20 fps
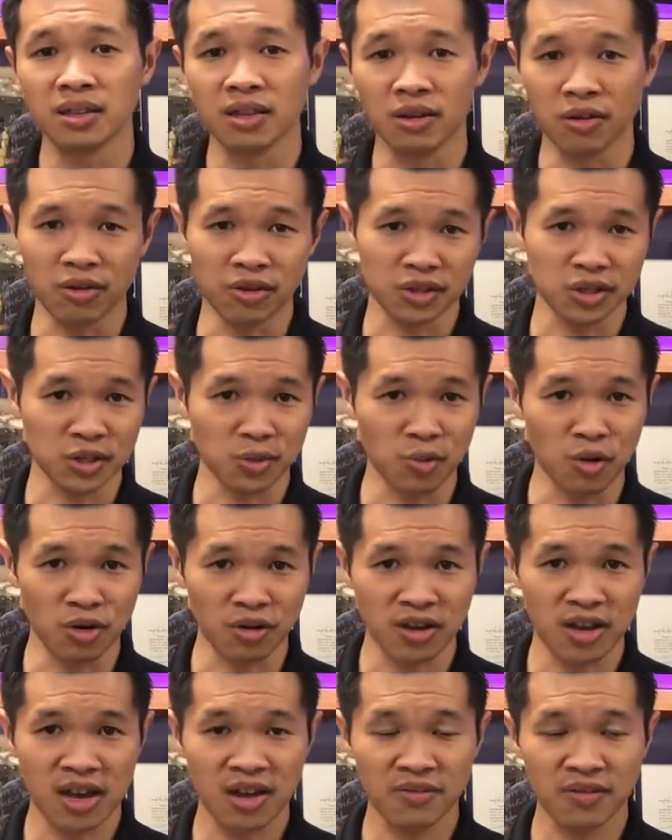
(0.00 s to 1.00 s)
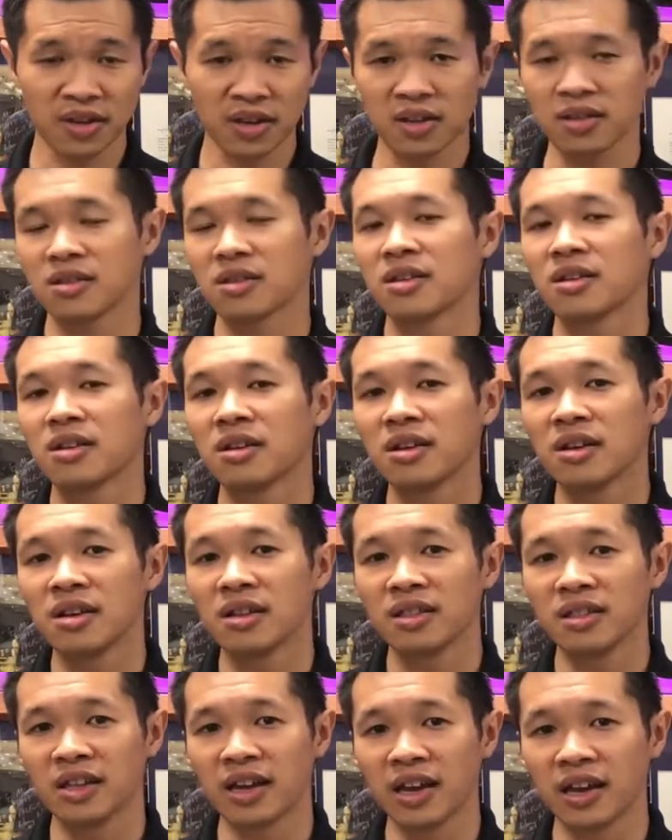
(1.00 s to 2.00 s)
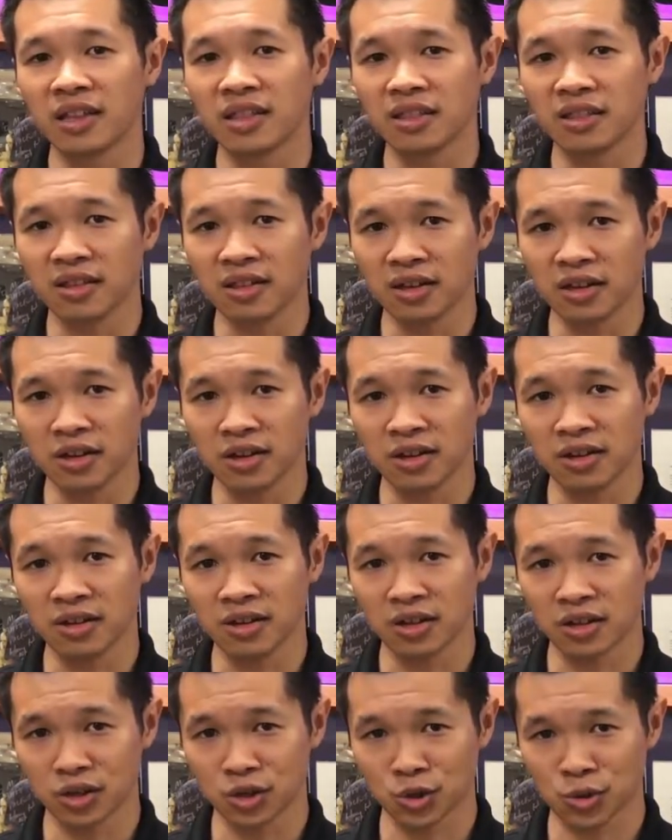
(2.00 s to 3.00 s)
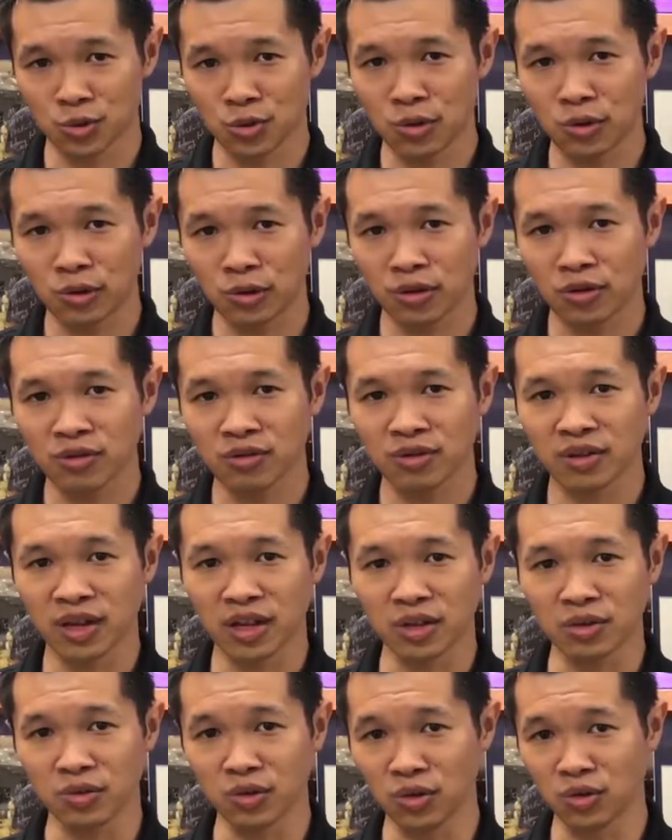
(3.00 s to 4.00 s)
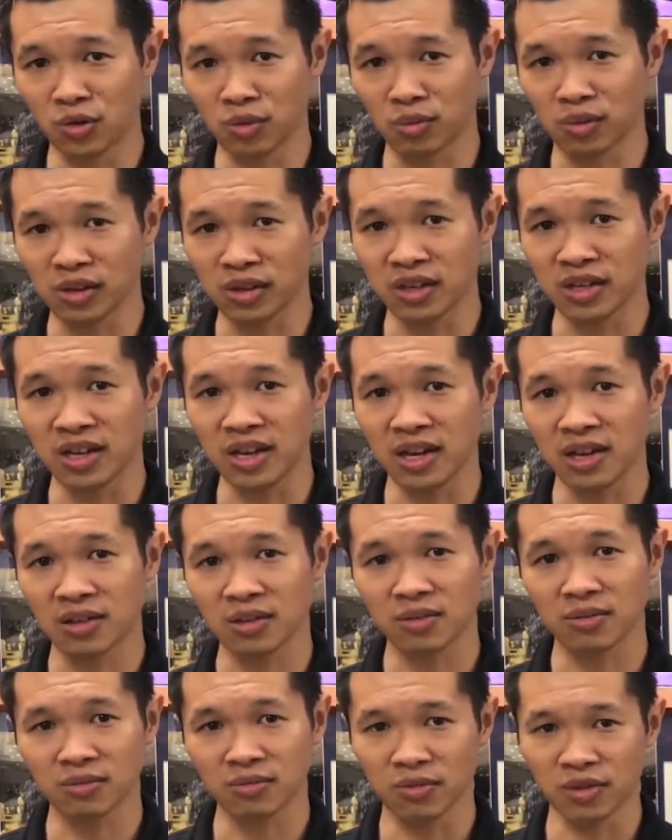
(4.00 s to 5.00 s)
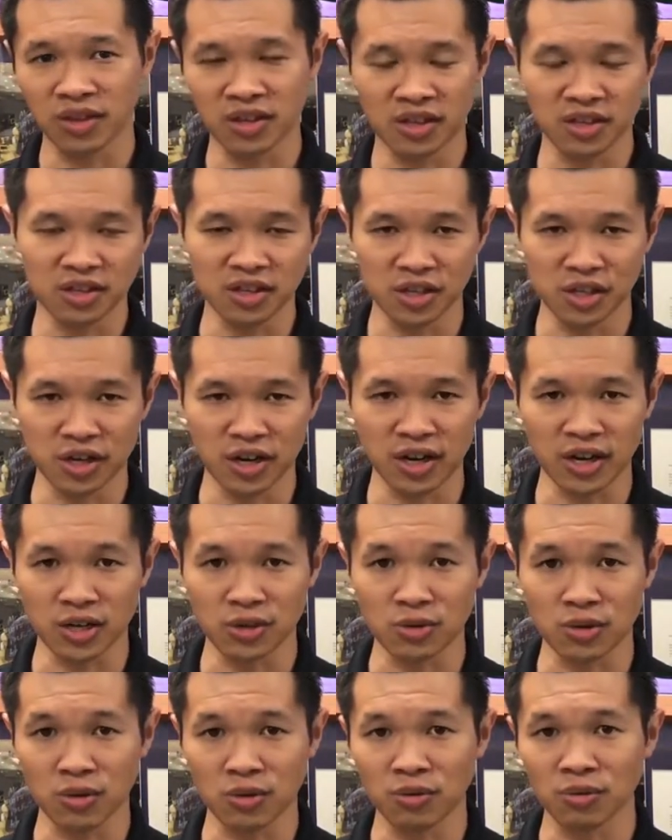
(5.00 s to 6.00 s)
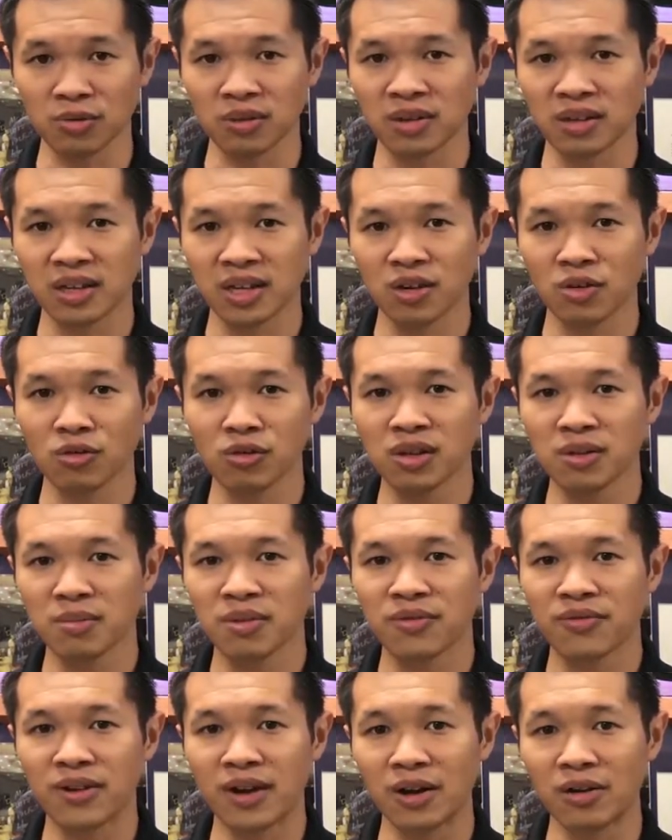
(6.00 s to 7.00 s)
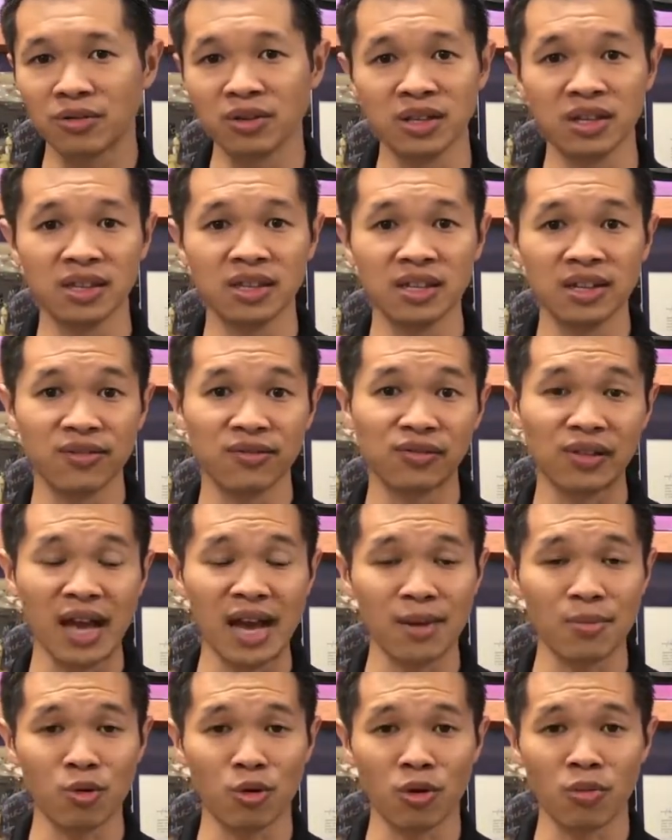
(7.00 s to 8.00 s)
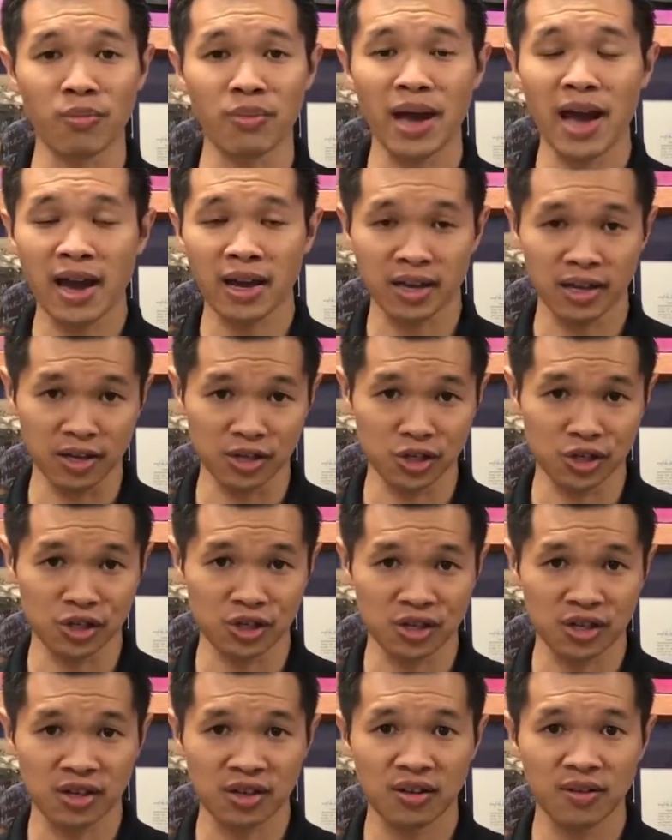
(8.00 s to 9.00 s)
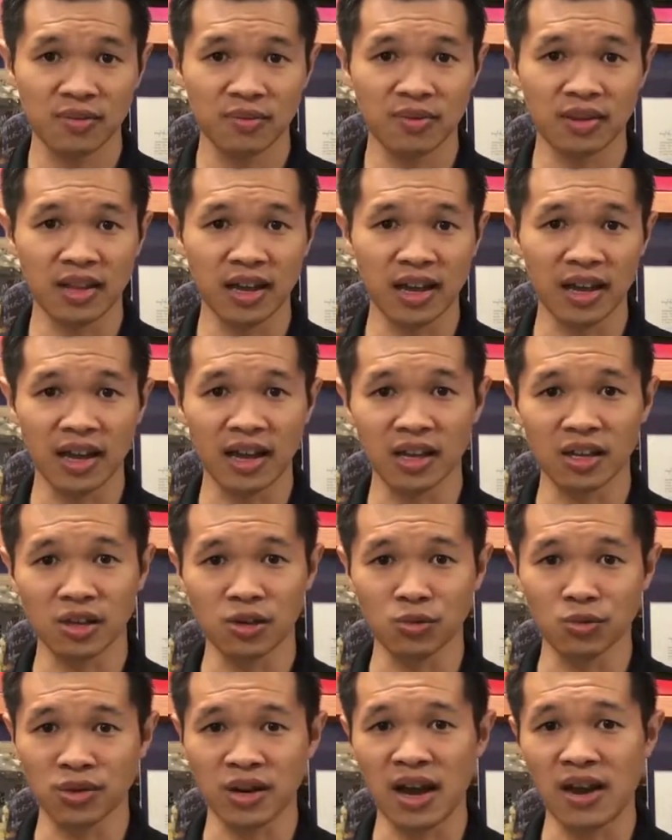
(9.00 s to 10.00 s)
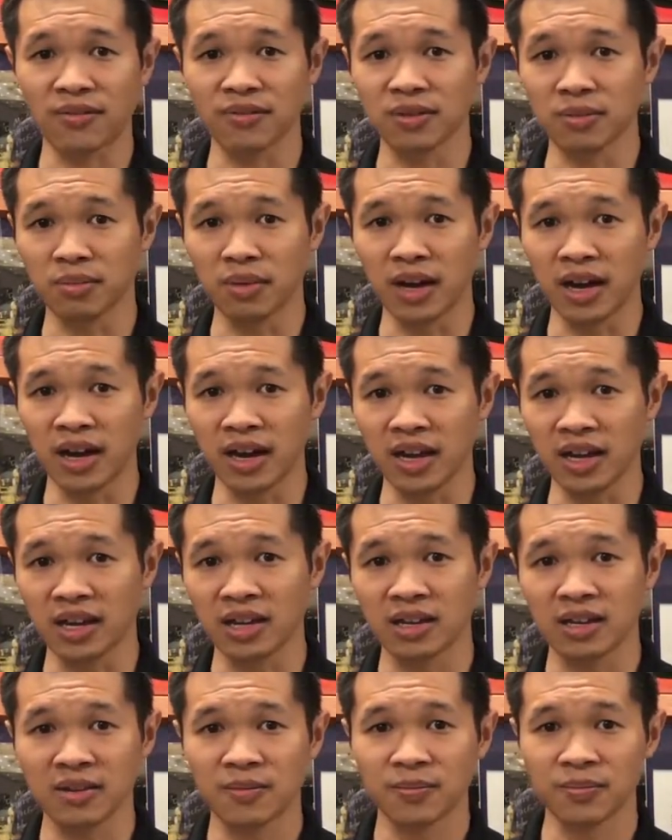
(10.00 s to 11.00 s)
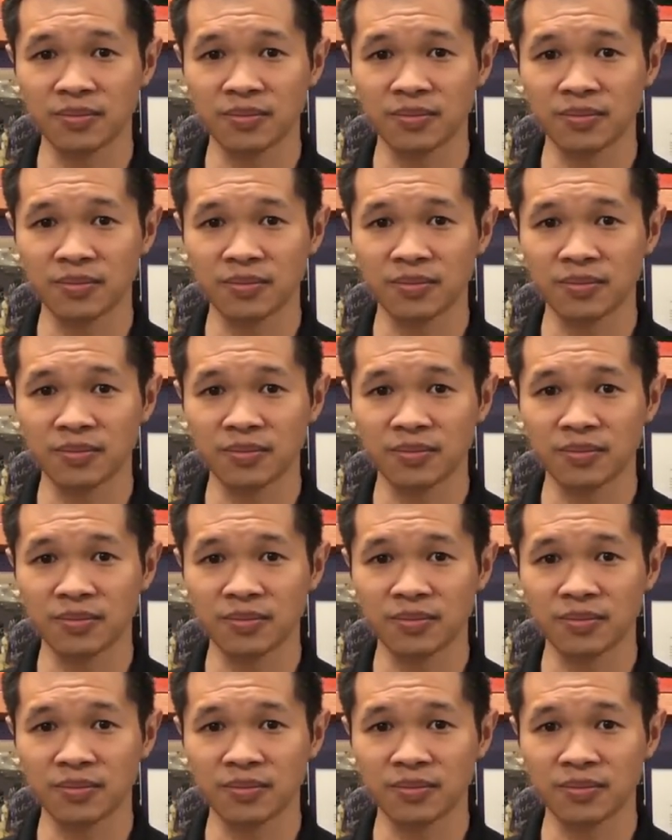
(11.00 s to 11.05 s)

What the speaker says: There is a small caveat that the controller that you would normally get with a DJI drone can only be found in the Fly More package that you would have to buy